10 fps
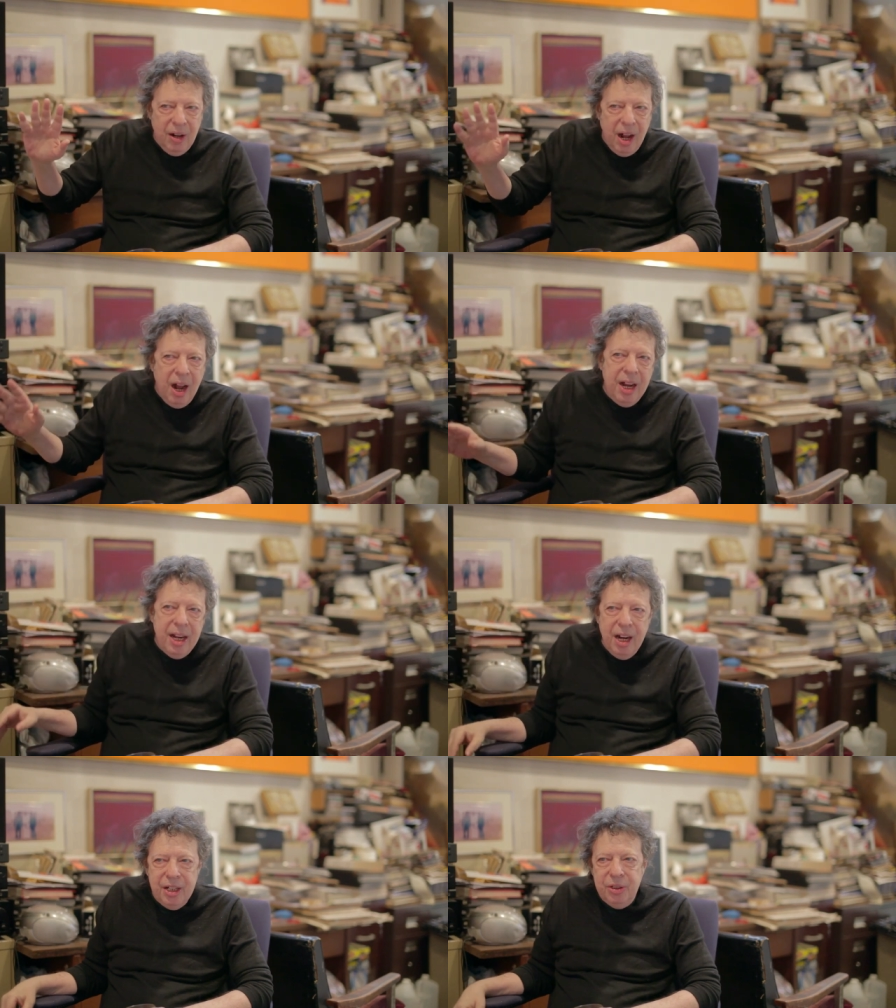
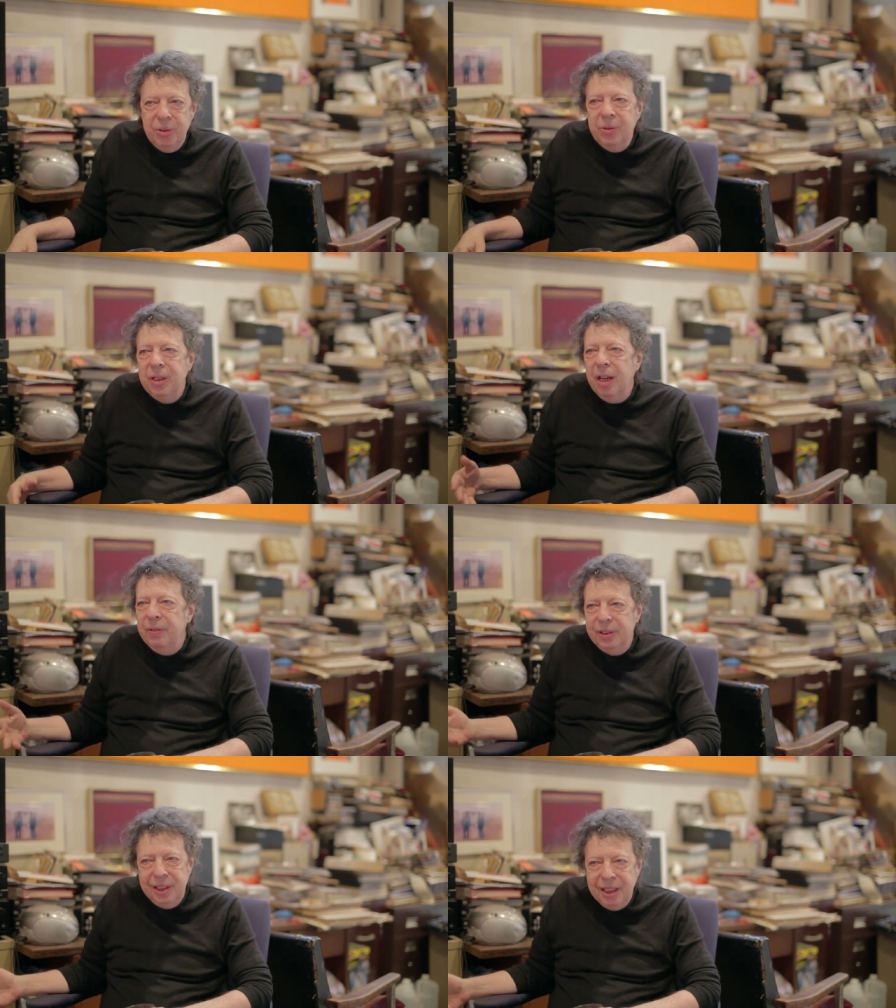hi, how you doing?
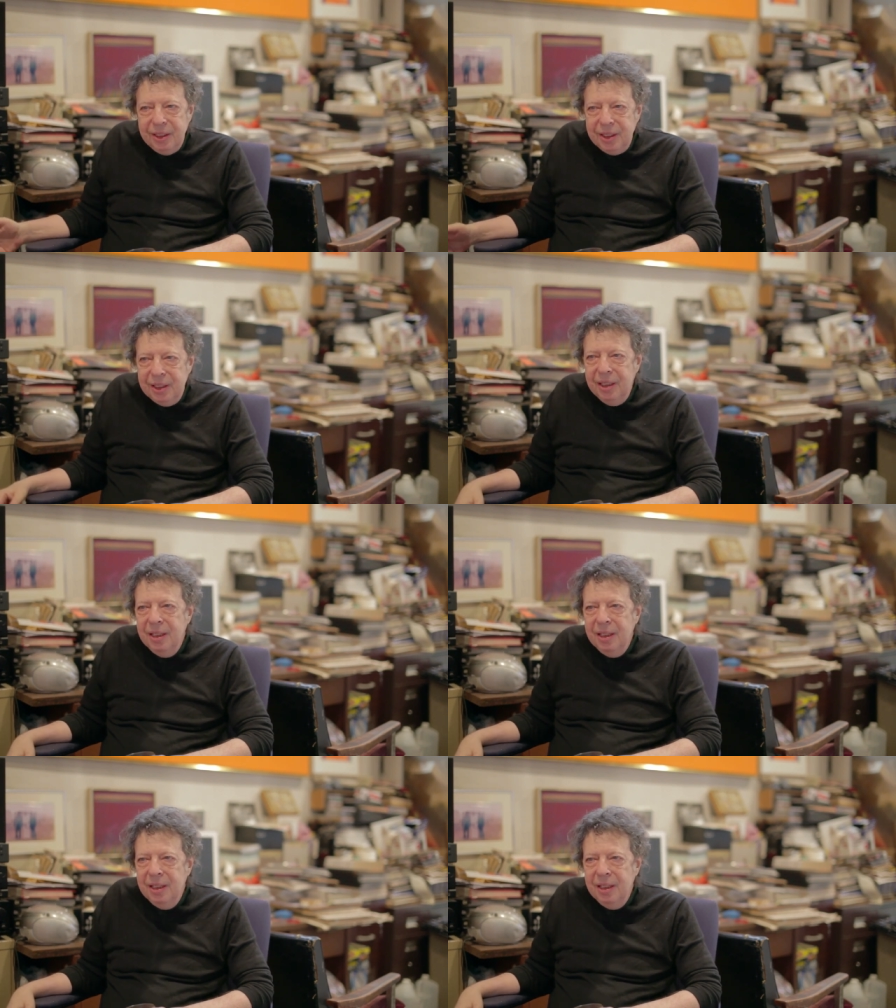Ever since.